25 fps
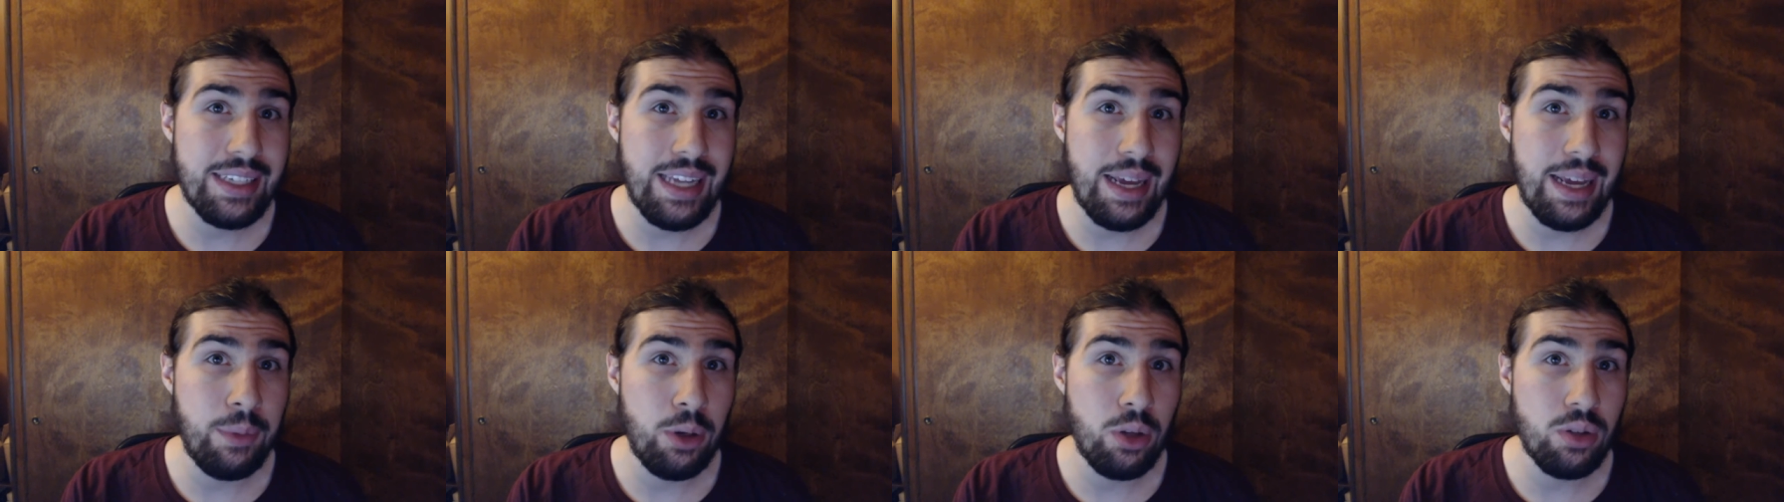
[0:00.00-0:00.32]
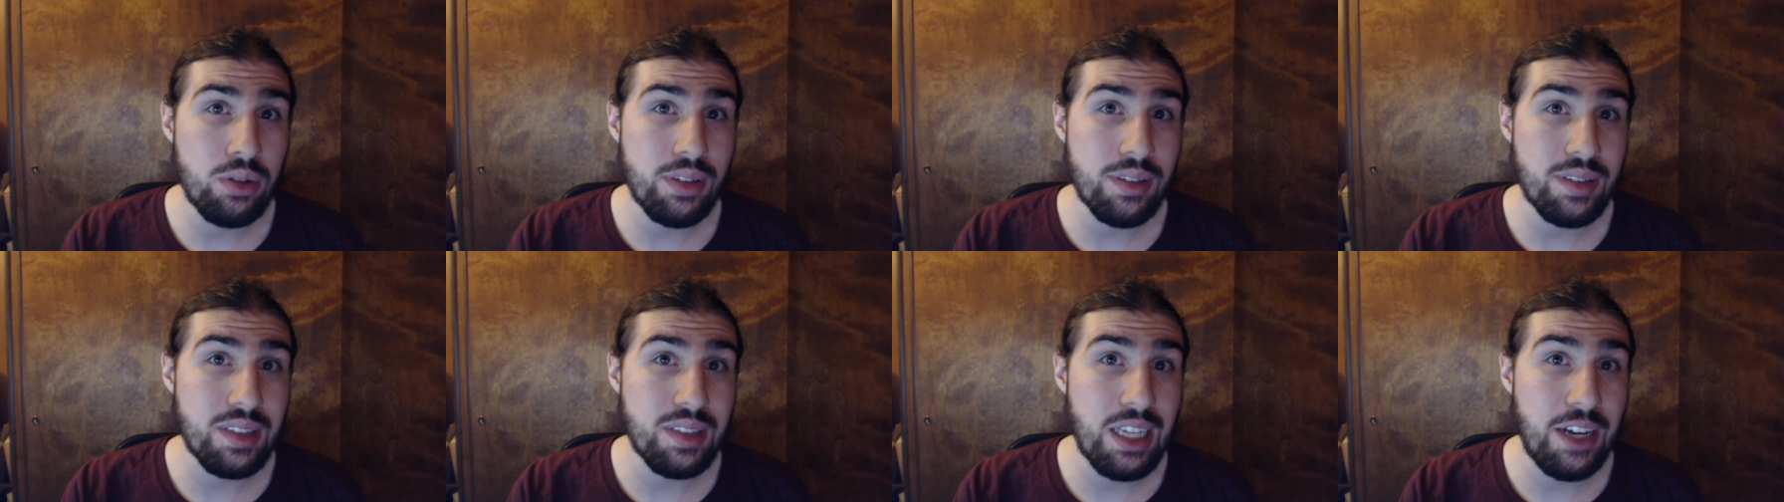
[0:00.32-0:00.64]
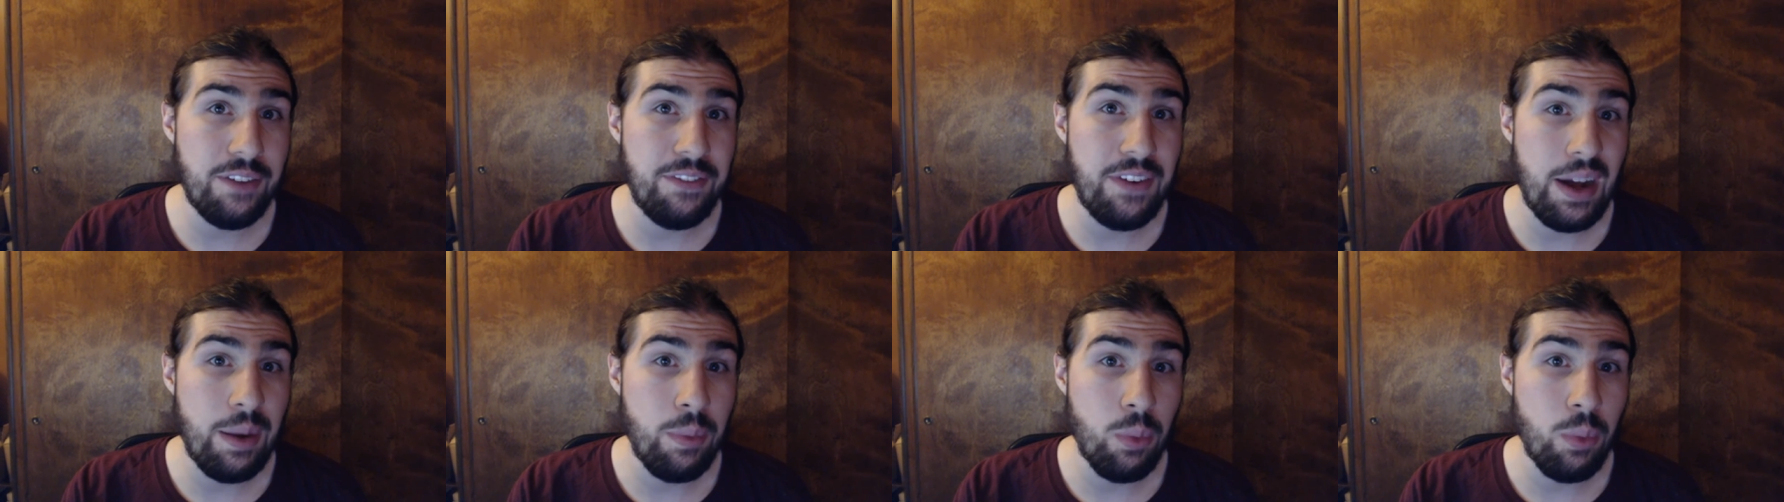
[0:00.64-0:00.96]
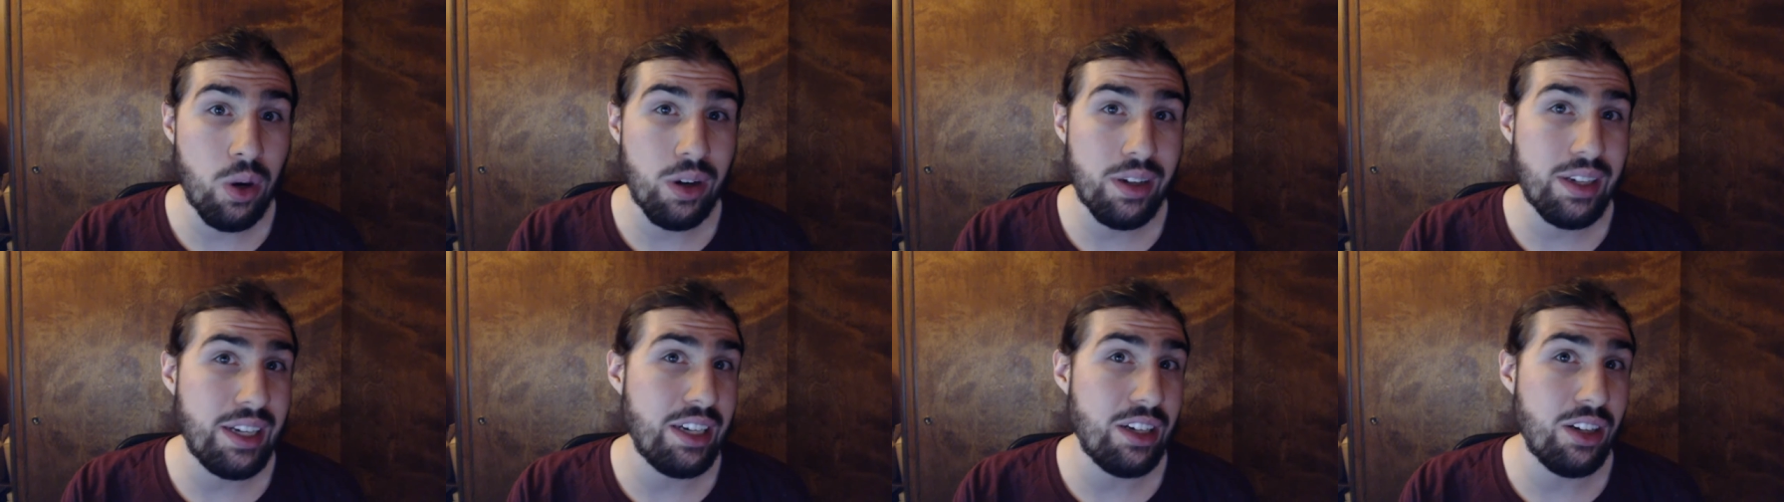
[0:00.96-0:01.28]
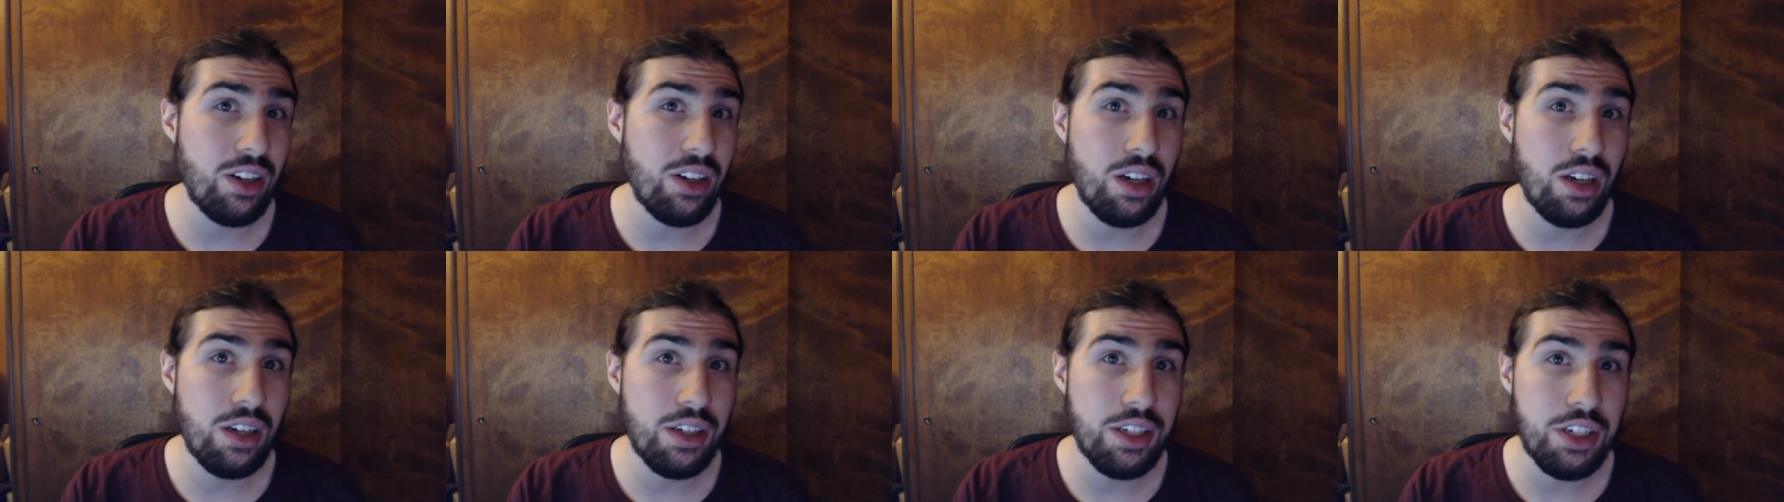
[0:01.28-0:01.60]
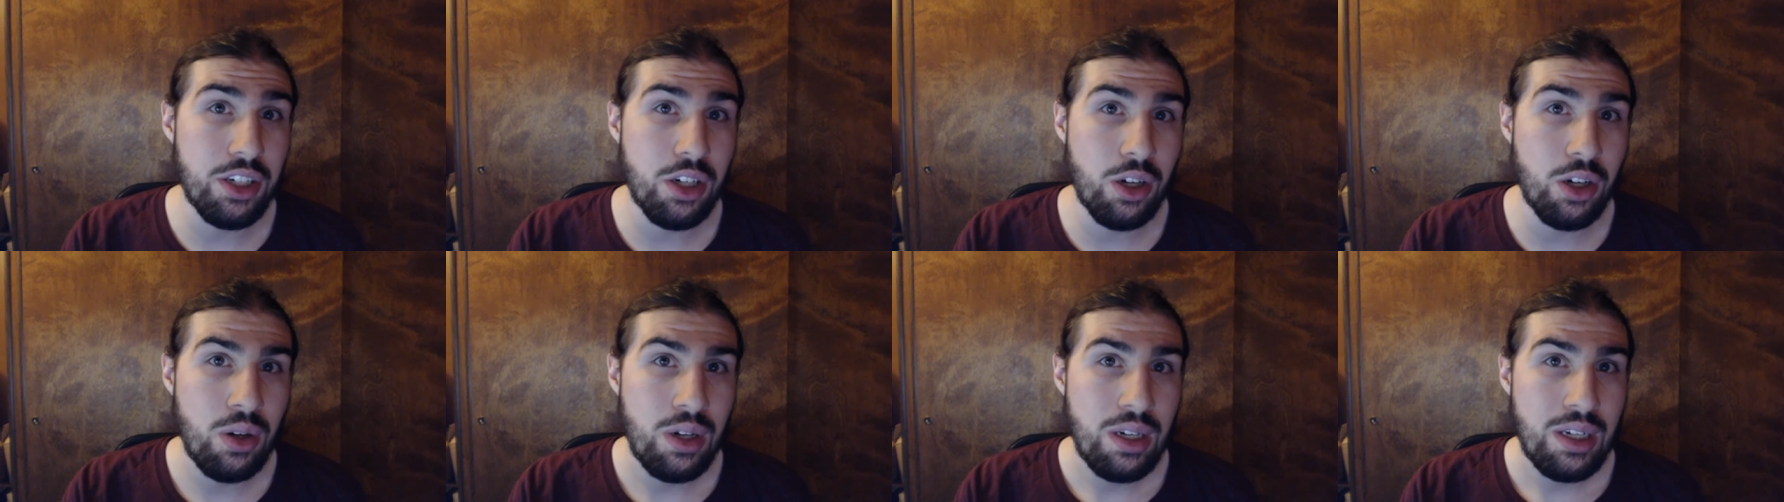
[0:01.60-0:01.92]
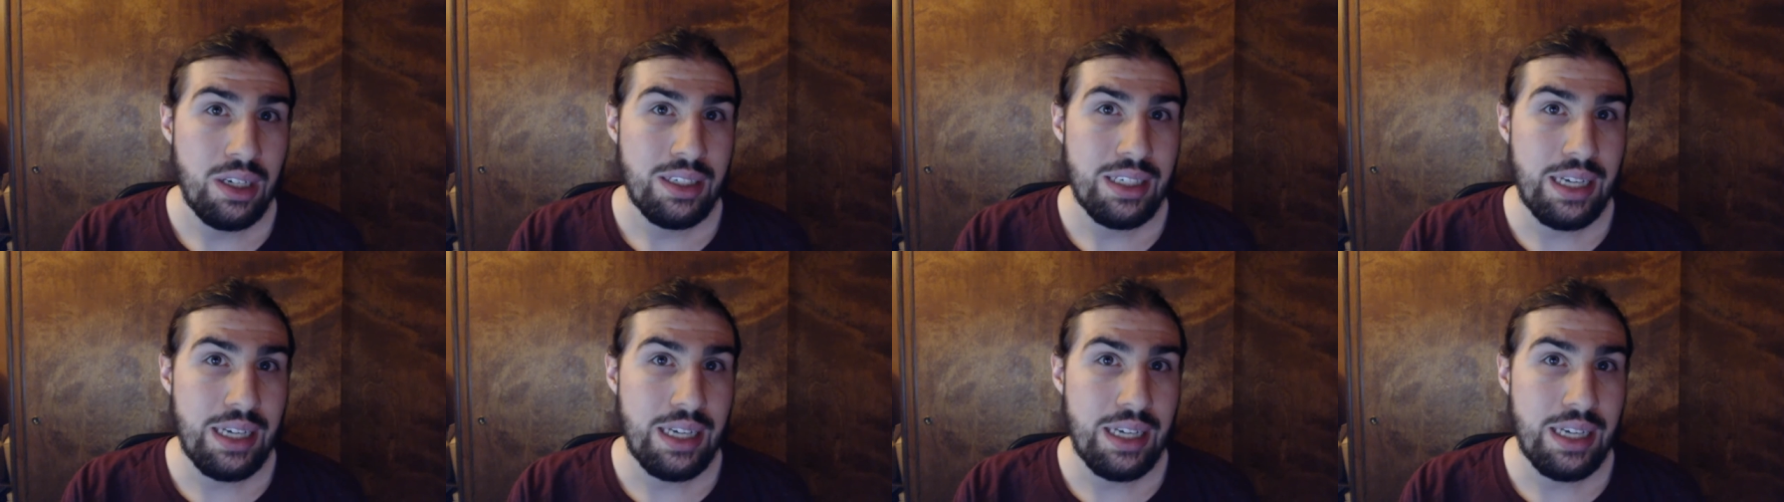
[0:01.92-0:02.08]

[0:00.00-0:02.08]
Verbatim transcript: demos of stuff I'm working on, you know,